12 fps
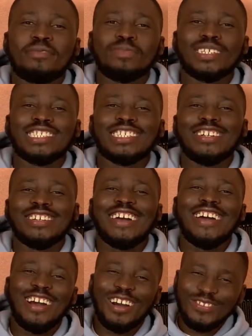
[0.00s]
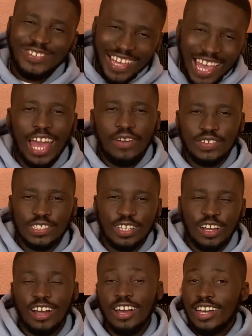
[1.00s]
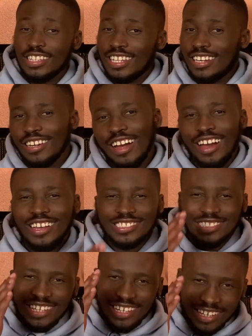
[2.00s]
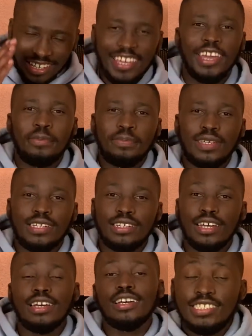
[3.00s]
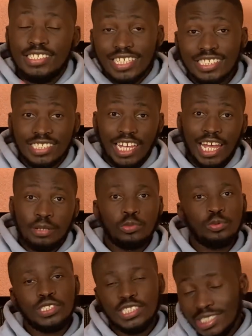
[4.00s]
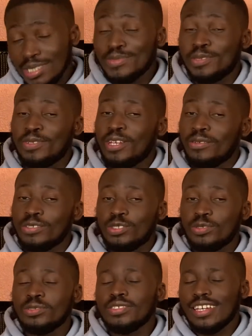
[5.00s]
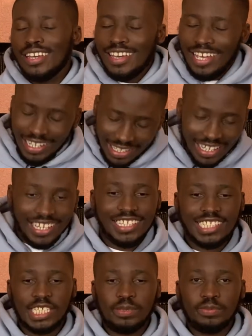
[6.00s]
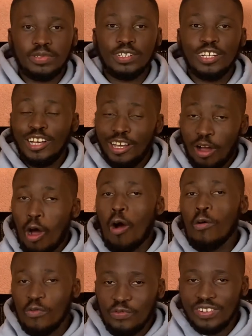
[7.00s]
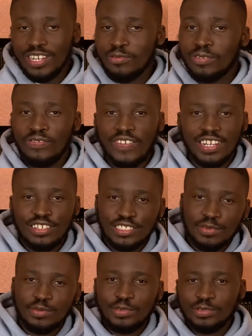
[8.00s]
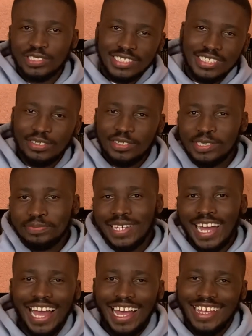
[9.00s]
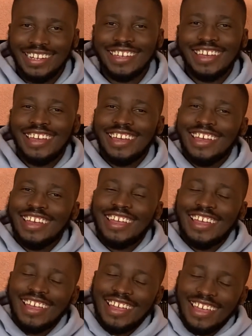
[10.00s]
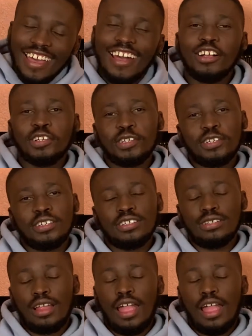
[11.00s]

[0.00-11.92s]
episode of Avatar, The Last Airbender. This time, we seem to be going to an air temple. Hopefully, we'll find some cool seekers behind Aang's